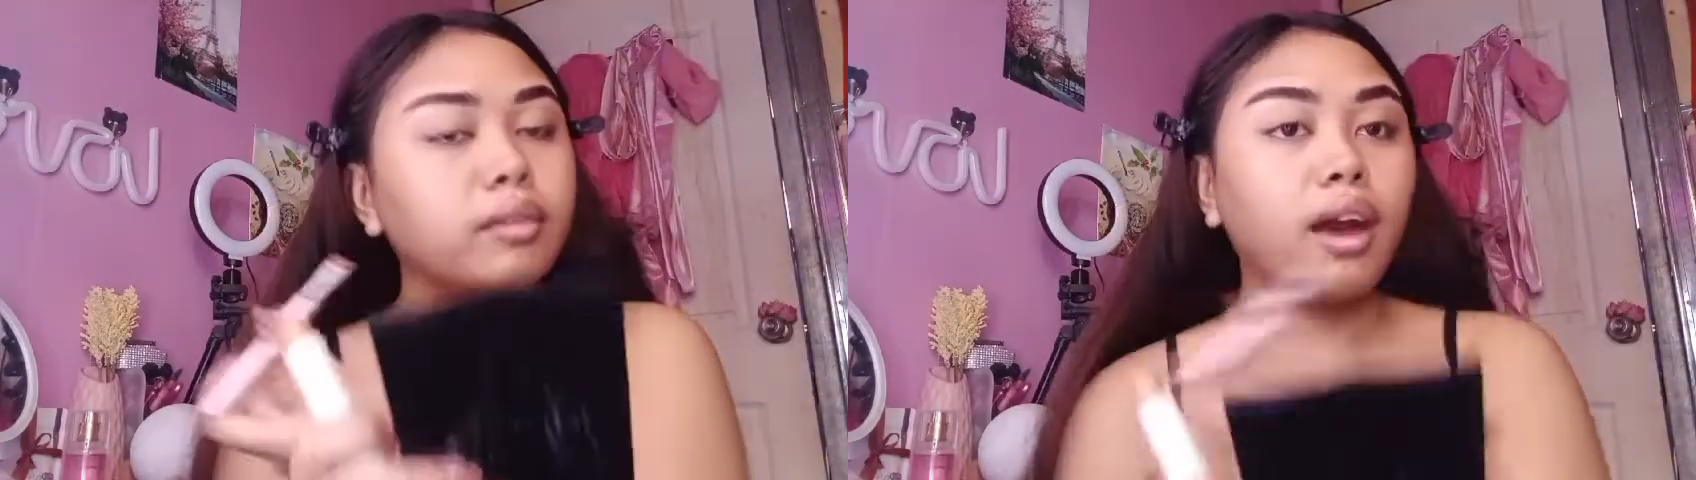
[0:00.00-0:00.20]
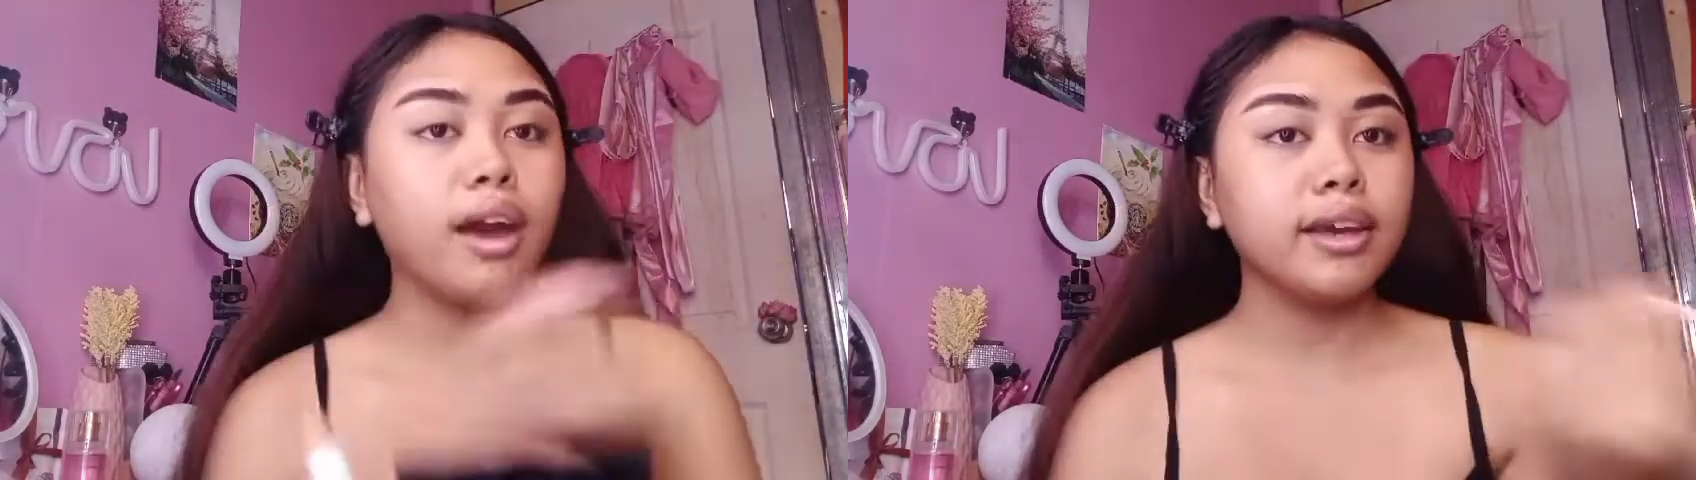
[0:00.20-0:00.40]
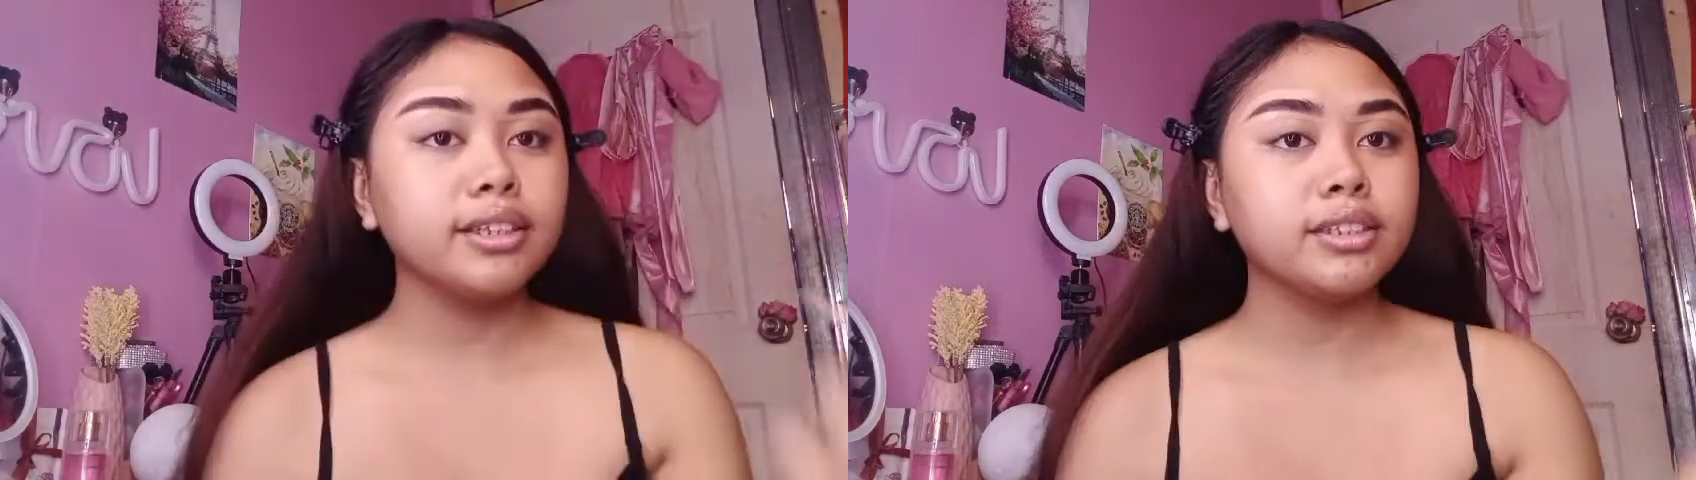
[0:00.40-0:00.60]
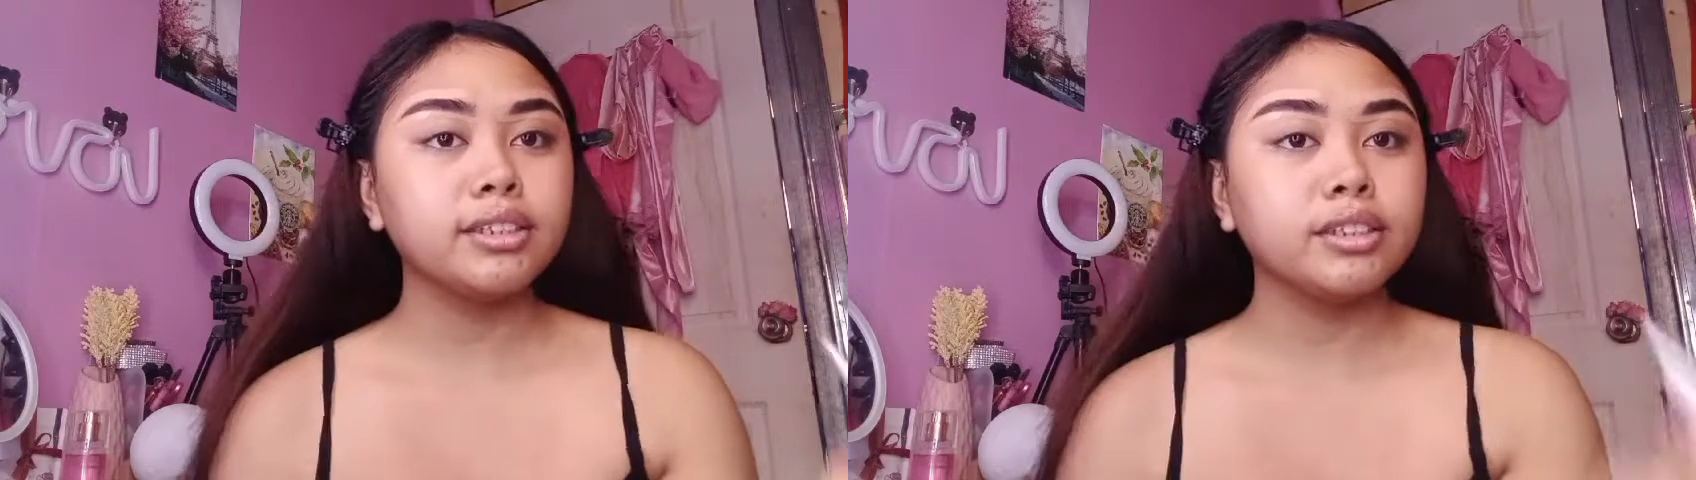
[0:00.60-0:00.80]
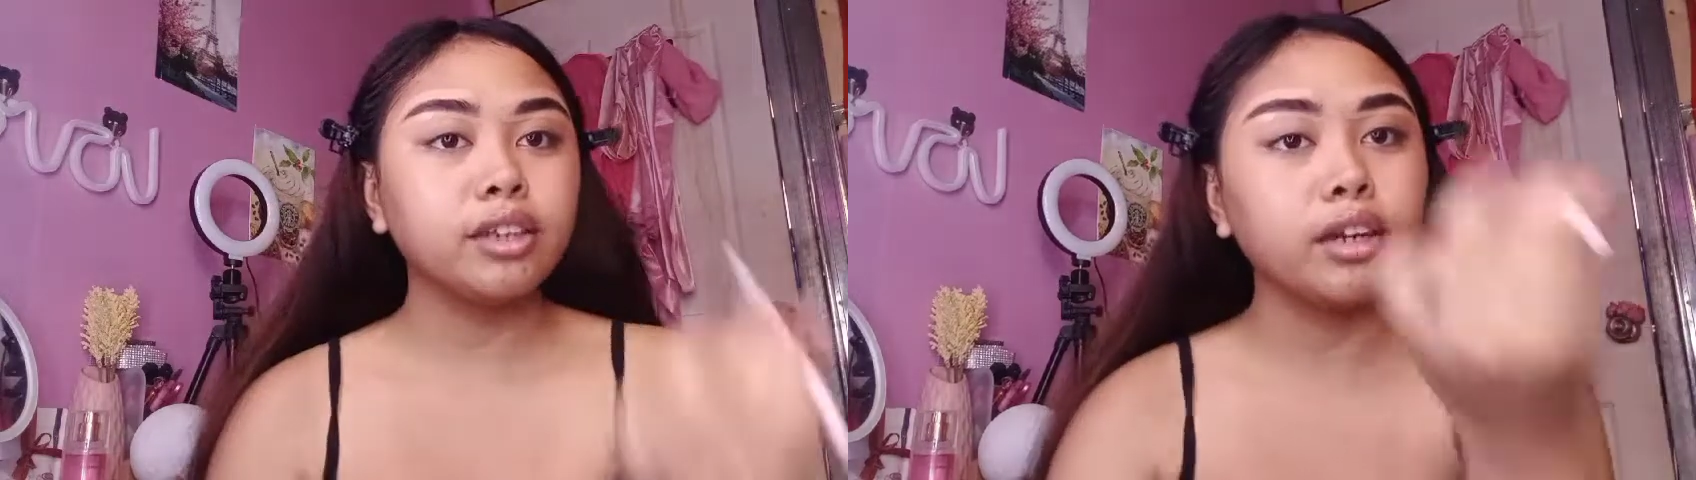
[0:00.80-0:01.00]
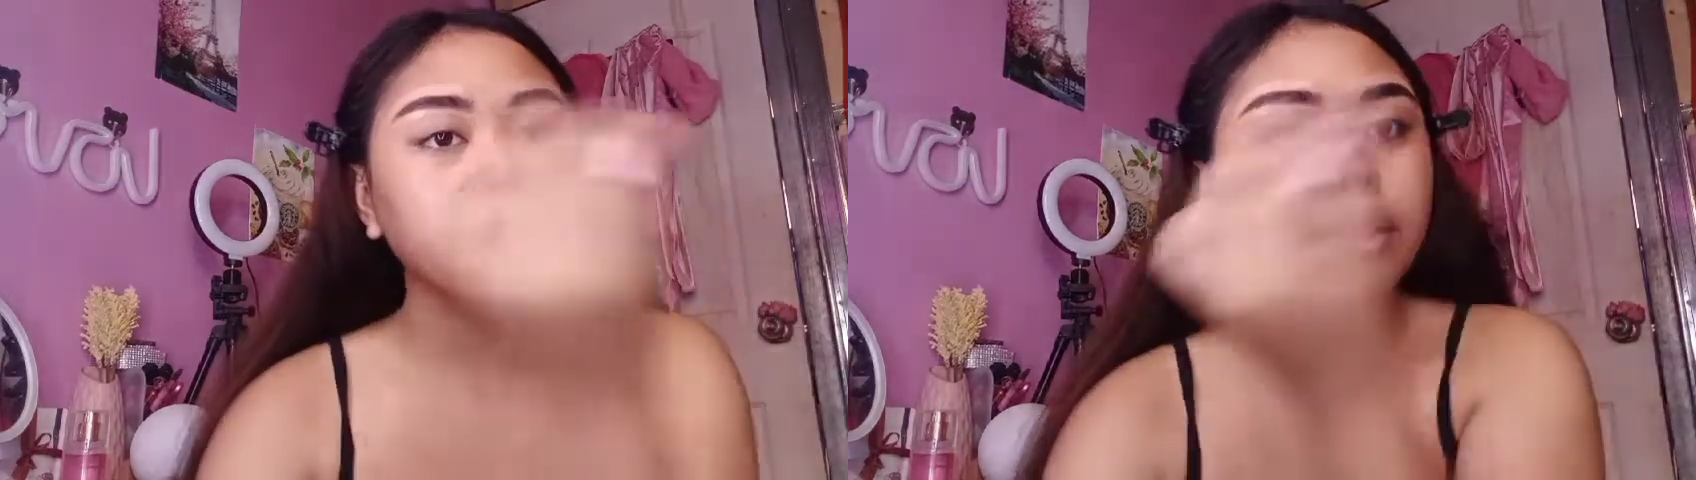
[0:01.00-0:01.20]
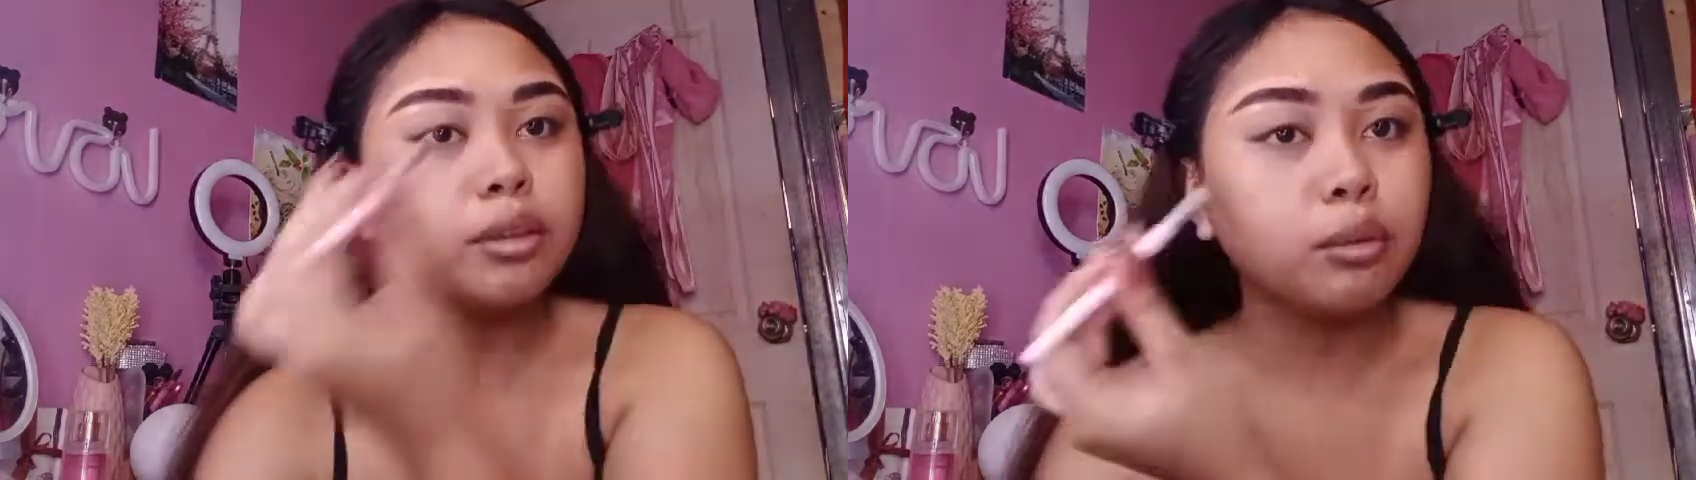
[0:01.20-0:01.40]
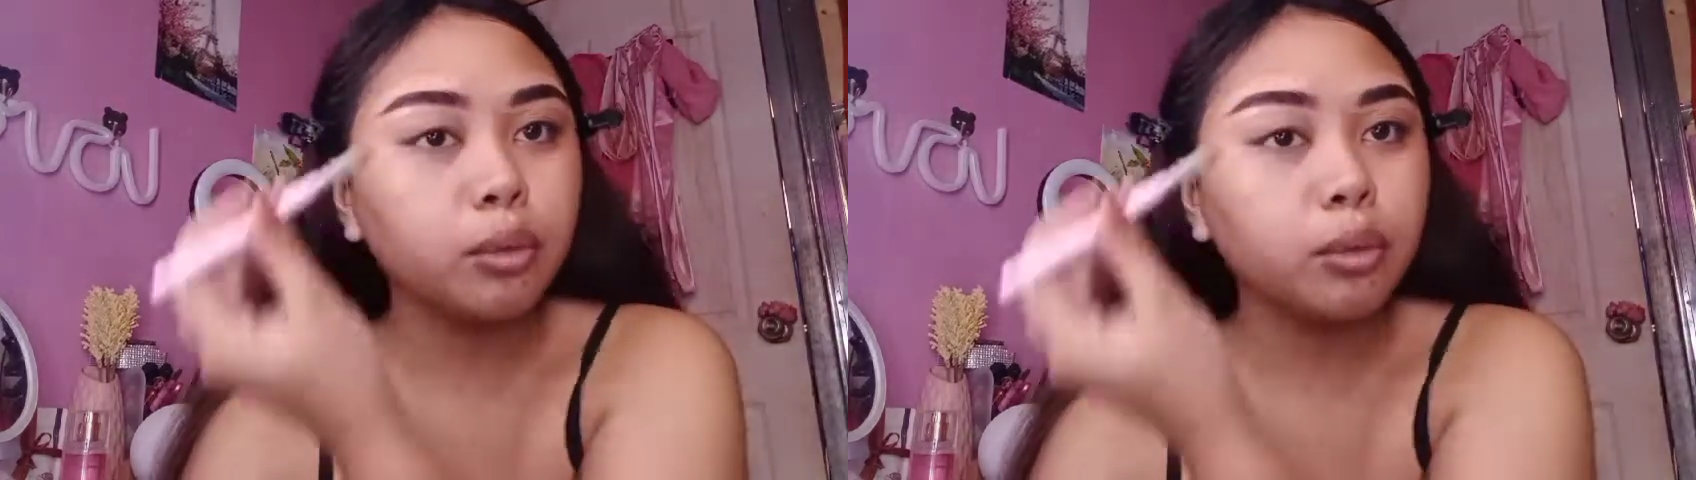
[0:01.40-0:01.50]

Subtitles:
I started